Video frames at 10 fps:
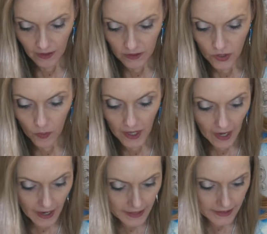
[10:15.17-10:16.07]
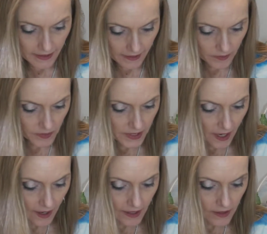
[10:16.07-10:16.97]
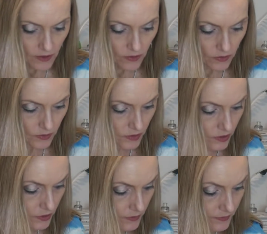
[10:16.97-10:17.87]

So what I did was I used,